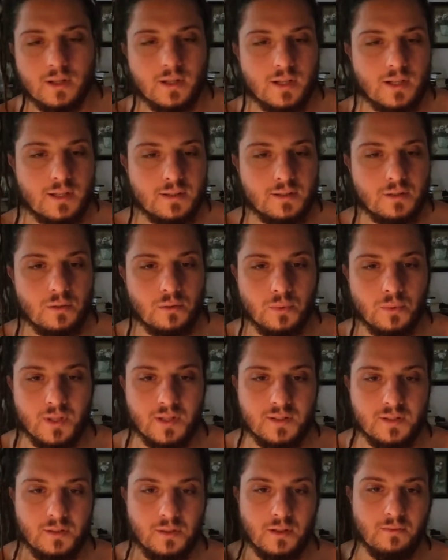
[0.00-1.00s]
As
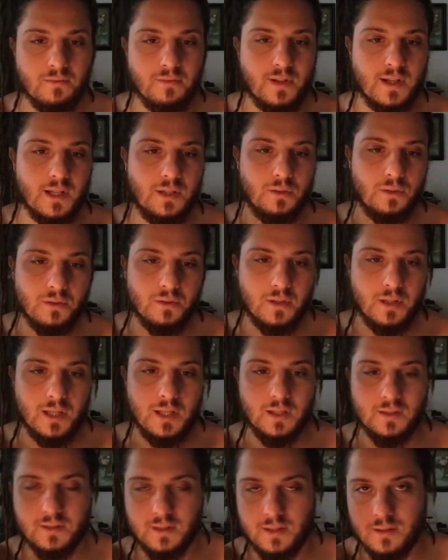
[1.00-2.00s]
always, you can find all the
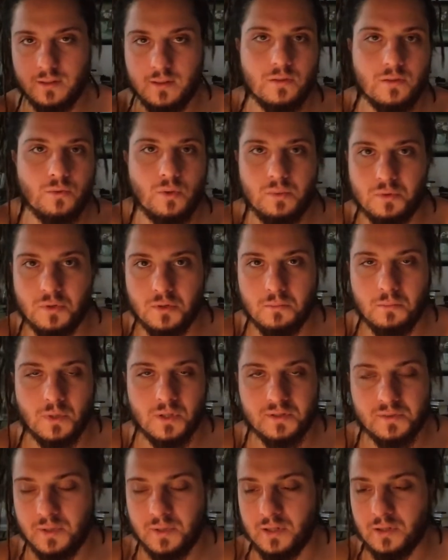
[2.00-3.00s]
links in the description
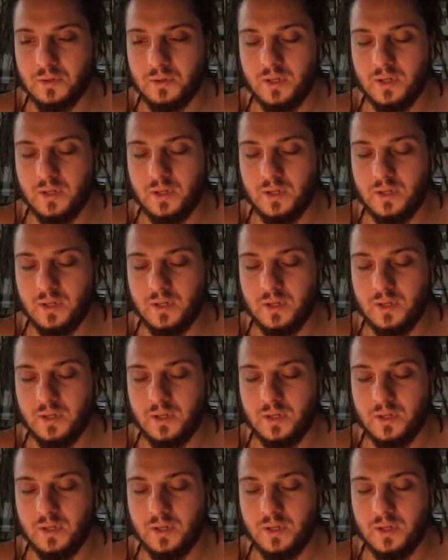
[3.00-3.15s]
box below.